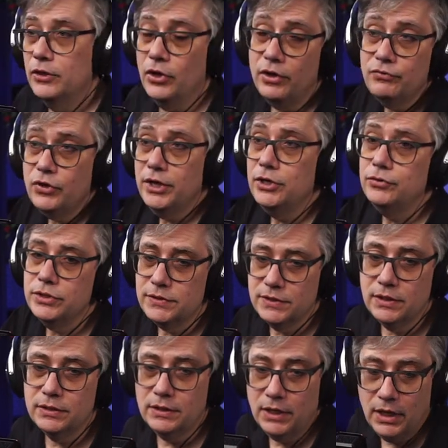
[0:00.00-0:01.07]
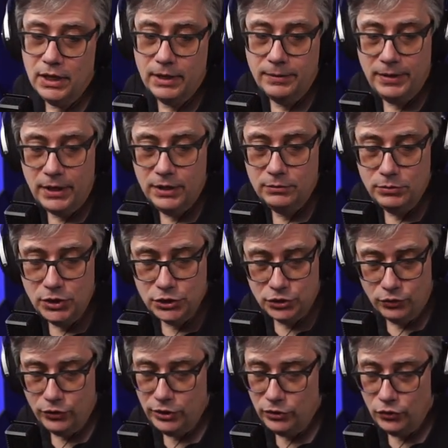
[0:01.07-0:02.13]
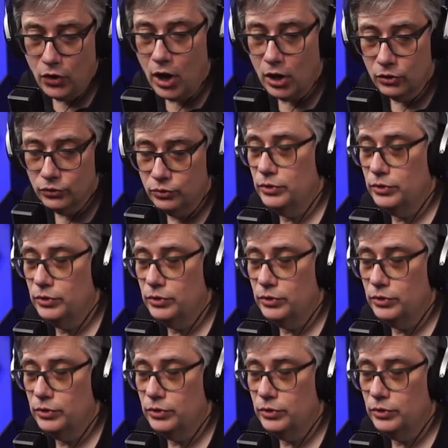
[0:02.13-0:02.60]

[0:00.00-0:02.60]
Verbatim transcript: Now, if you're interested uh, in me showing you how